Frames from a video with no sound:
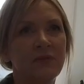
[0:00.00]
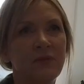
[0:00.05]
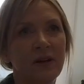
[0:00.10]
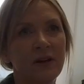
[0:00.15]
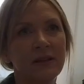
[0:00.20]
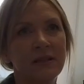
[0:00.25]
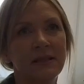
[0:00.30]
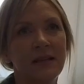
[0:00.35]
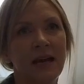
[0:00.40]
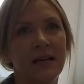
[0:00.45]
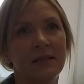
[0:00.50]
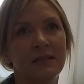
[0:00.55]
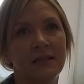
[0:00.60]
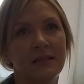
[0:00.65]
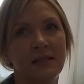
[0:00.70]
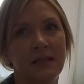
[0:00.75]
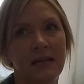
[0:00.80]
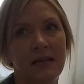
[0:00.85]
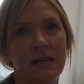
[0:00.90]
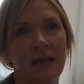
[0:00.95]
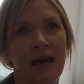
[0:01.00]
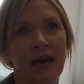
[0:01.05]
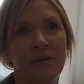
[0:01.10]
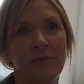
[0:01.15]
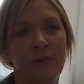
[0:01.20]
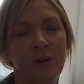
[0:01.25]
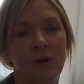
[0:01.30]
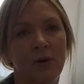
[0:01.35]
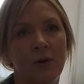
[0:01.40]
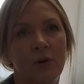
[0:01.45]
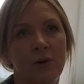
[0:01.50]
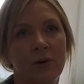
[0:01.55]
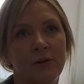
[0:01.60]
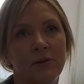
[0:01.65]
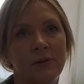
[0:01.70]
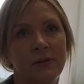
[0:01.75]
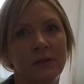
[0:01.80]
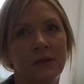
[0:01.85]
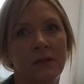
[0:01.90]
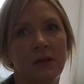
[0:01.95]
it's very sad to see that
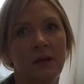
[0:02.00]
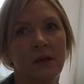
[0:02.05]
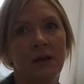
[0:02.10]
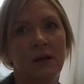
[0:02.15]
because,